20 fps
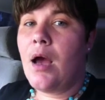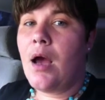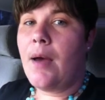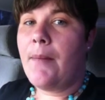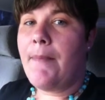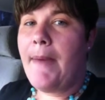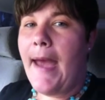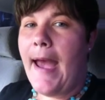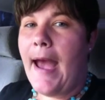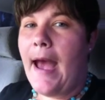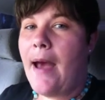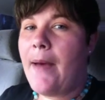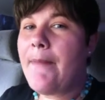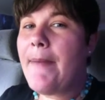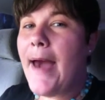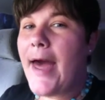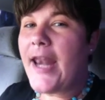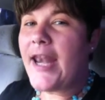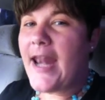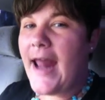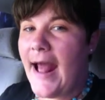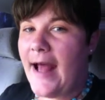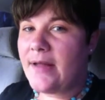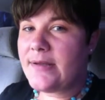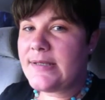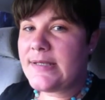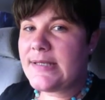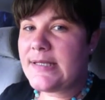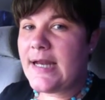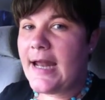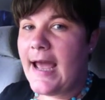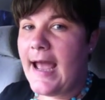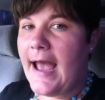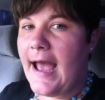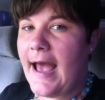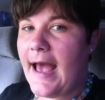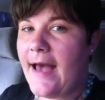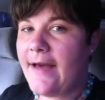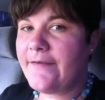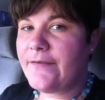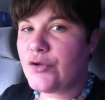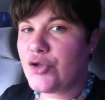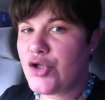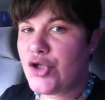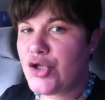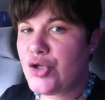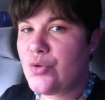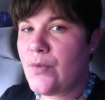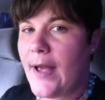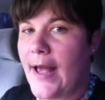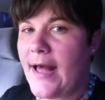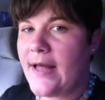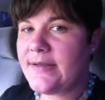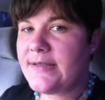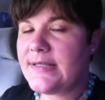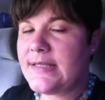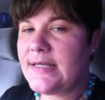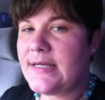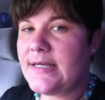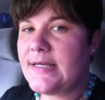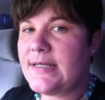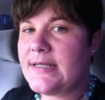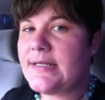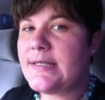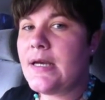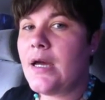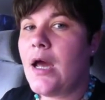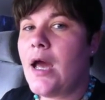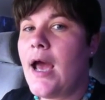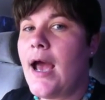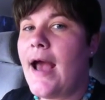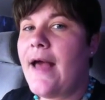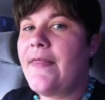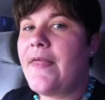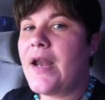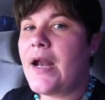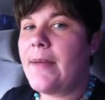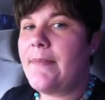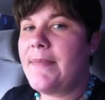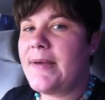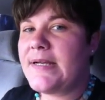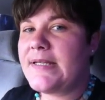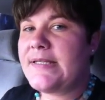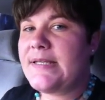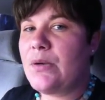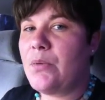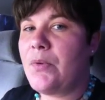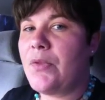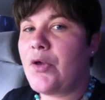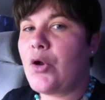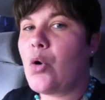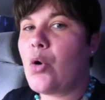about 1.5 ounces or 2 ounces, and then I mix it with a